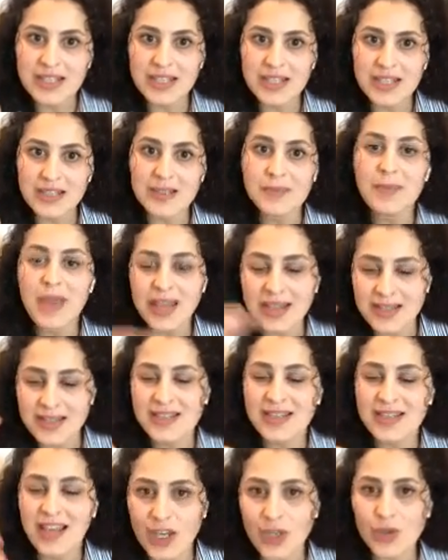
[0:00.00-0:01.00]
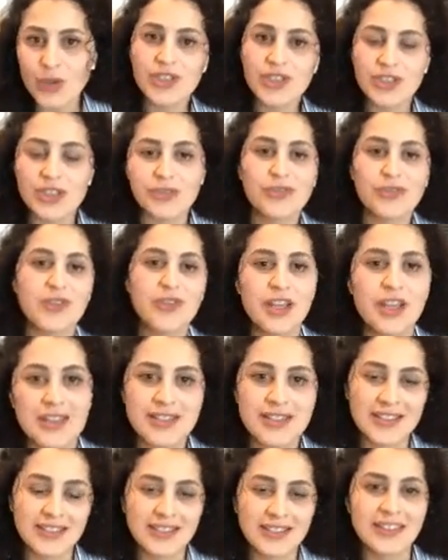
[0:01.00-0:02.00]
it makes a huge difference
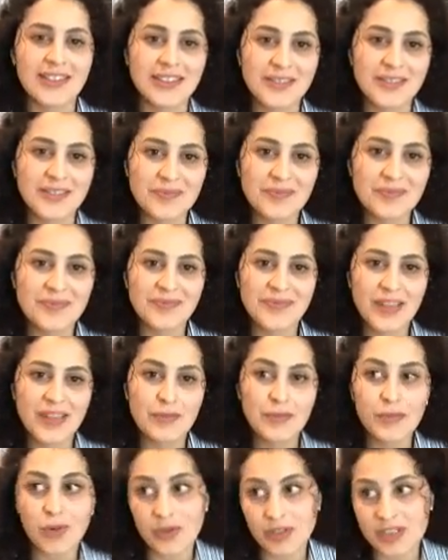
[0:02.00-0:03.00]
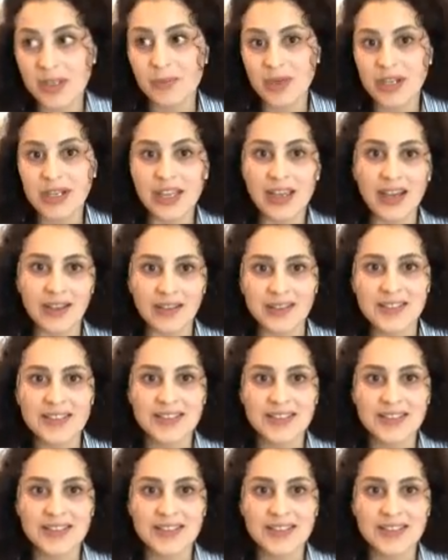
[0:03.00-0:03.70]
for somebody else.